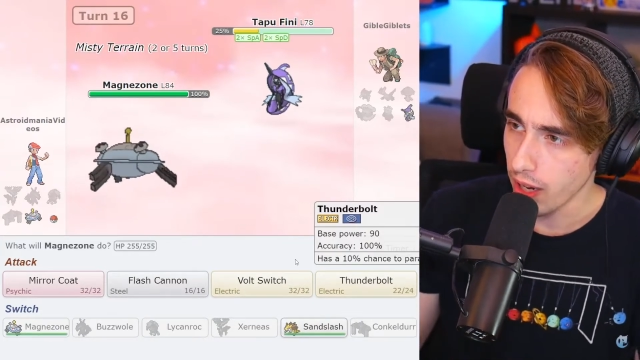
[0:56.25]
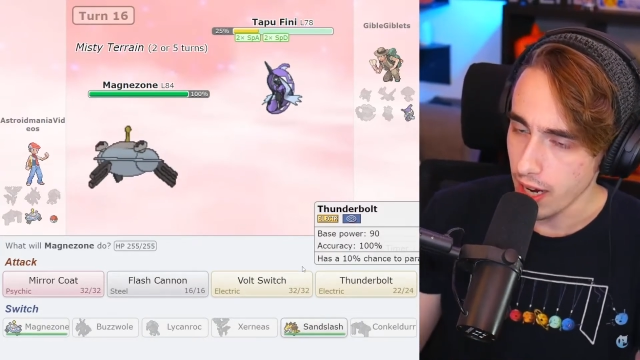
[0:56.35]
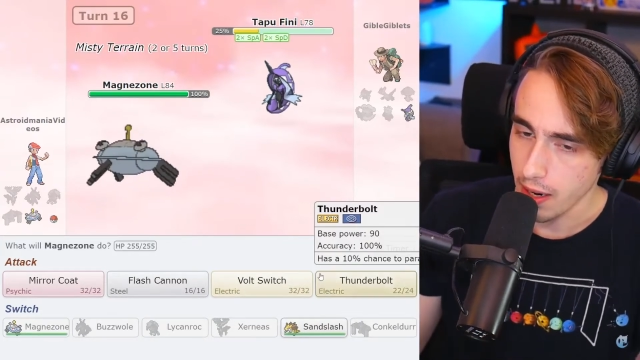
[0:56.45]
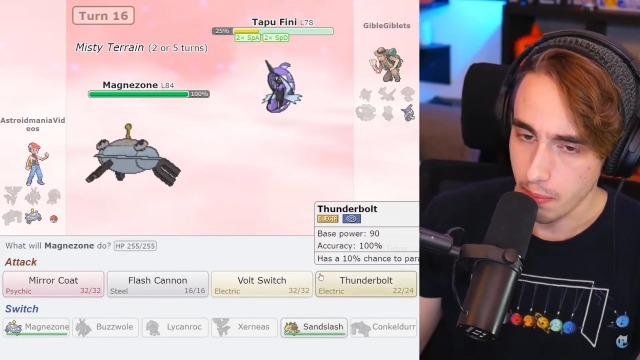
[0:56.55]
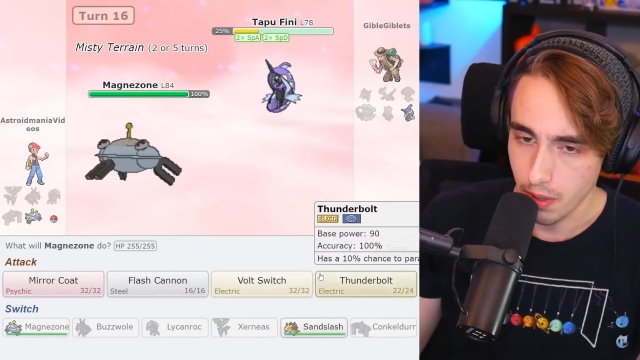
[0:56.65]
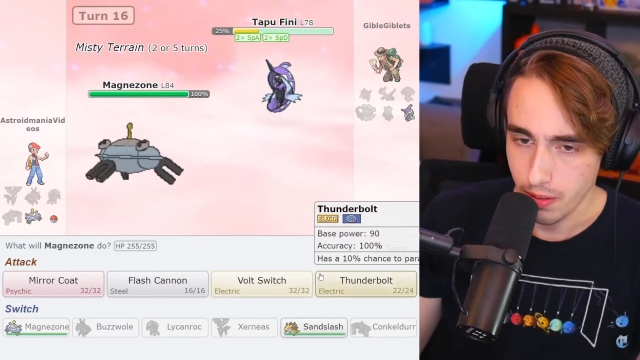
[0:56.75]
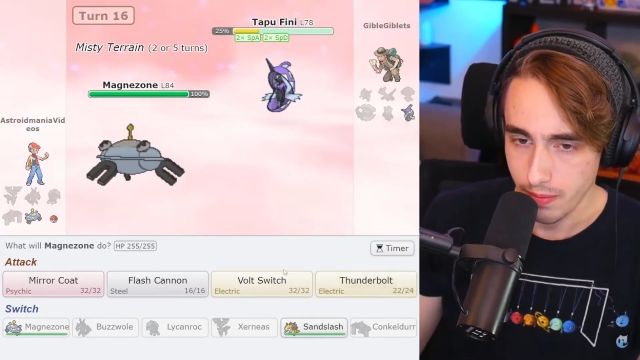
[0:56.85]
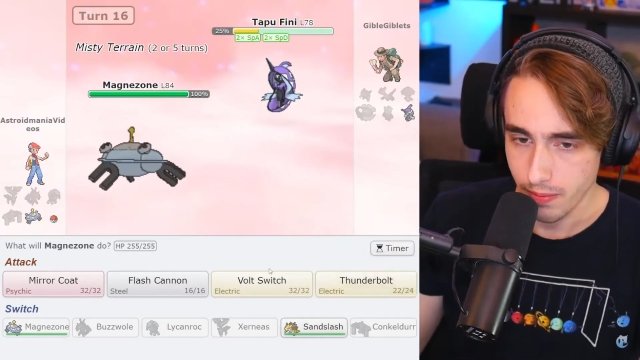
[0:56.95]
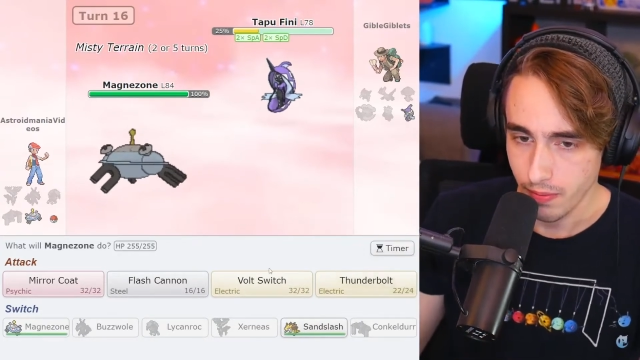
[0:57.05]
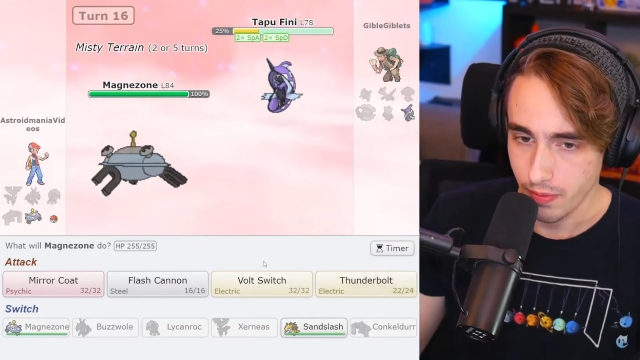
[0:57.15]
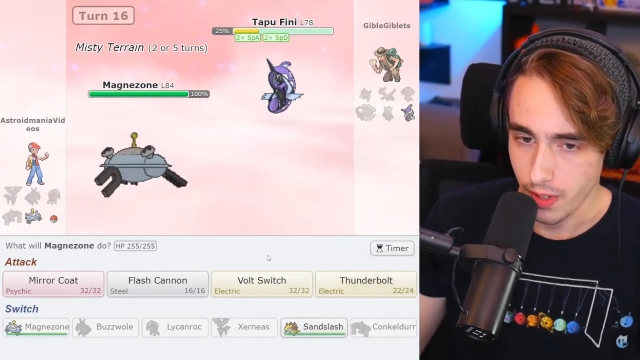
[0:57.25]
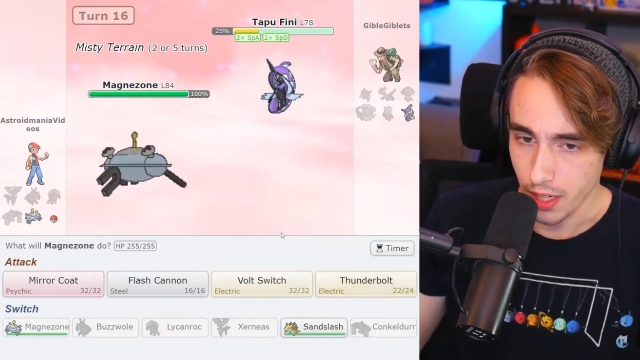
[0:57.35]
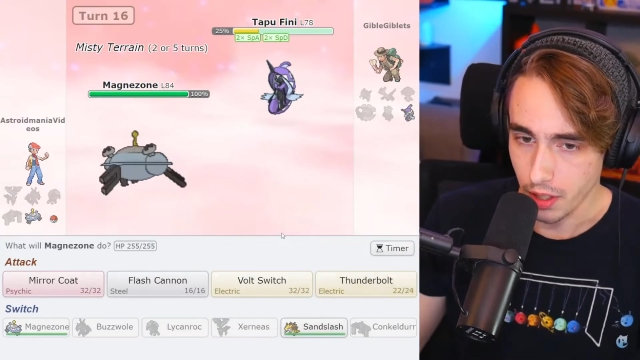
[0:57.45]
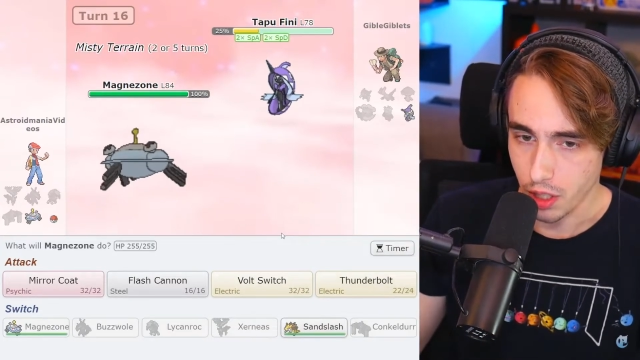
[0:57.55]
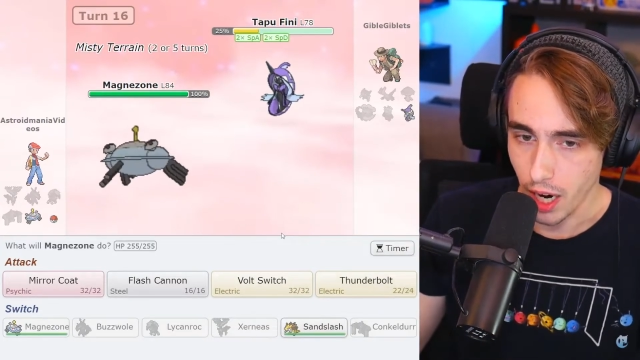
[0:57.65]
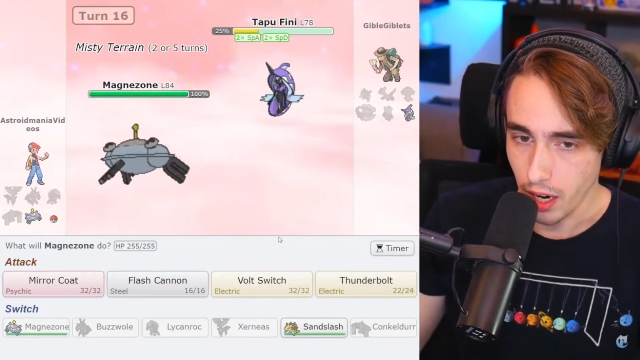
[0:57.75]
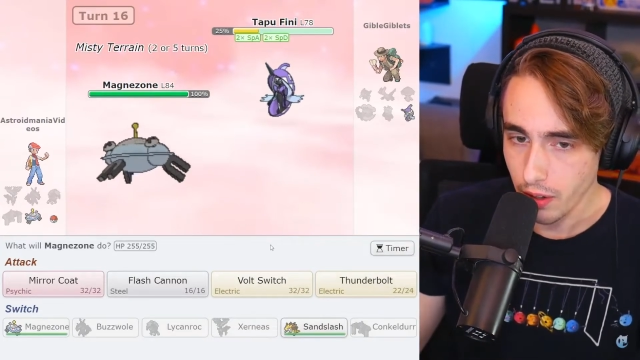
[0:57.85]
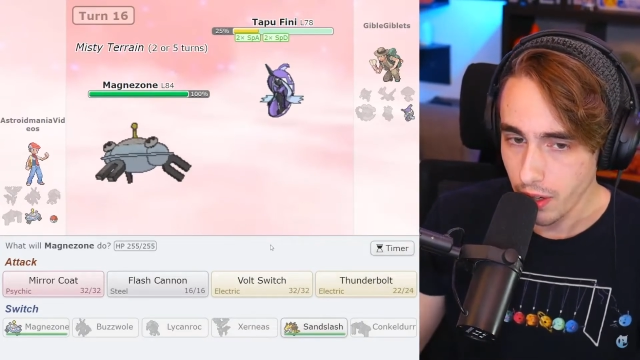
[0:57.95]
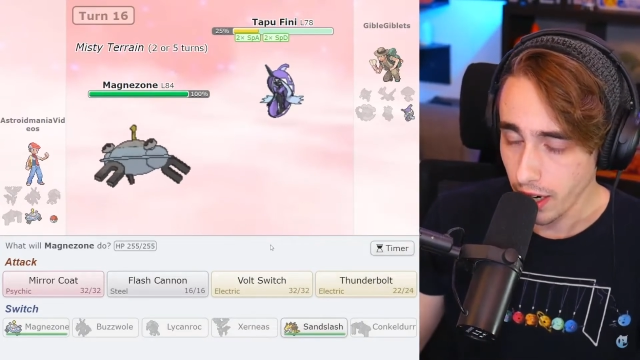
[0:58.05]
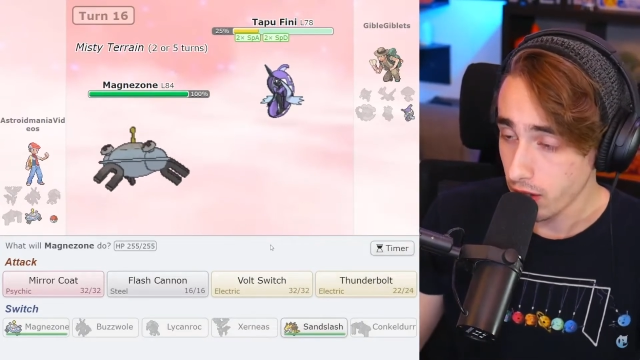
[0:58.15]
aim as a child,
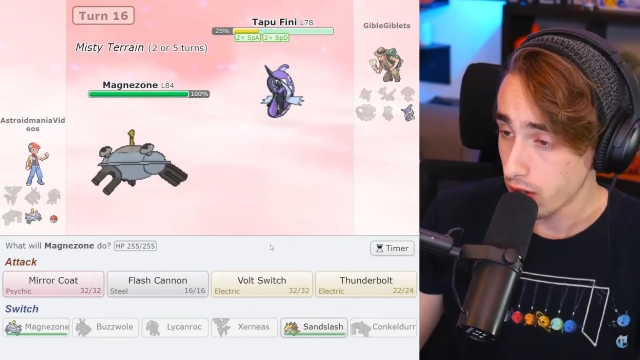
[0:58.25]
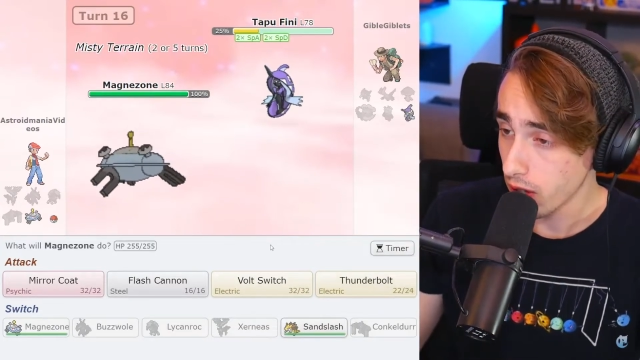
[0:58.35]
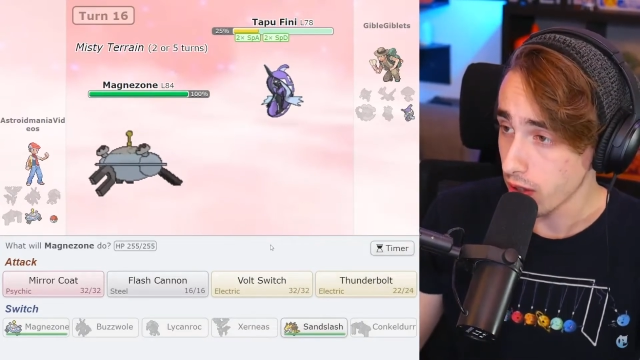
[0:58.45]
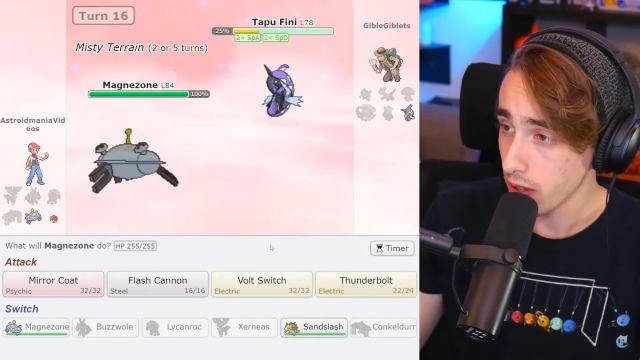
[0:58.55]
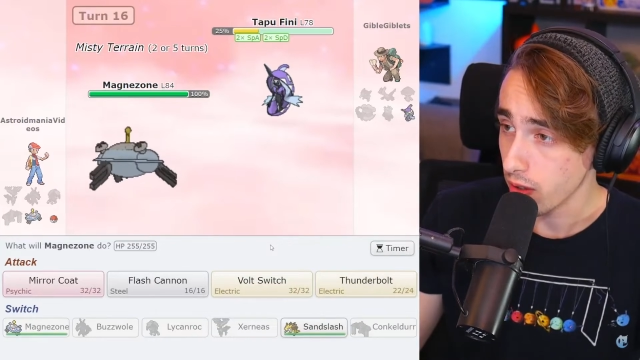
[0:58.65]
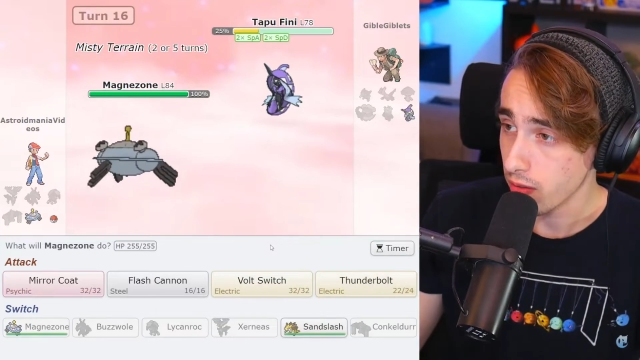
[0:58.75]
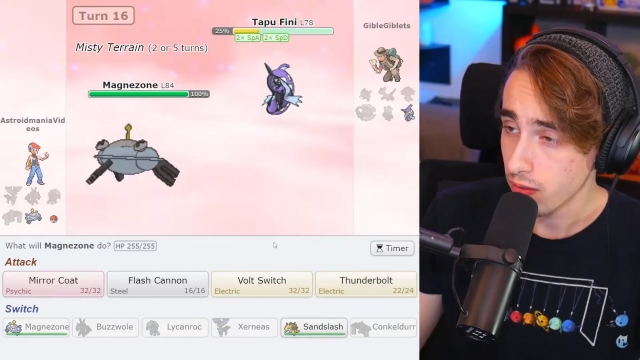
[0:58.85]
and I still do.